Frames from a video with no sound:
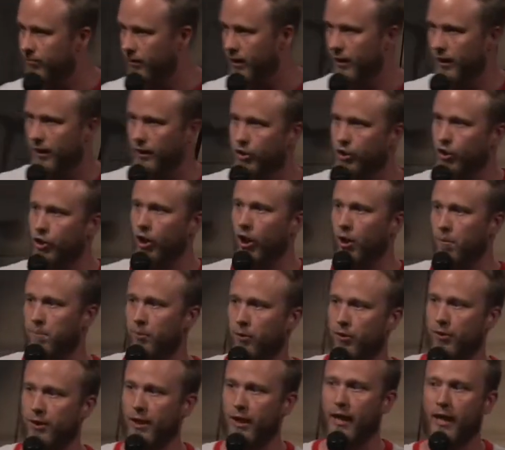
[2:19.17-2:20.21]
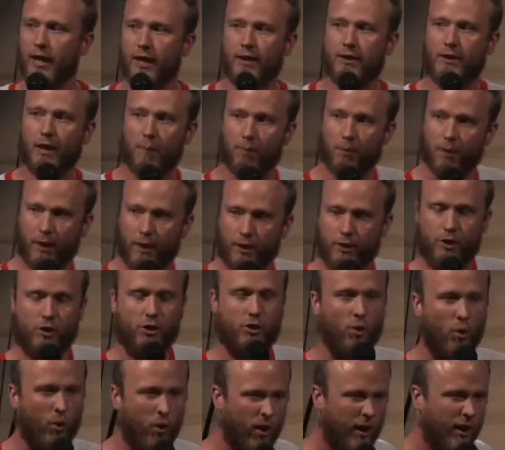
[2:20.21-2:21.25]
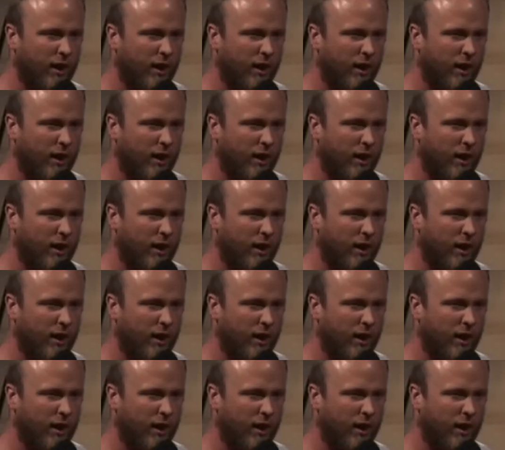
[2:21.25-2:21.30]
It's sharper than any double-edged sword.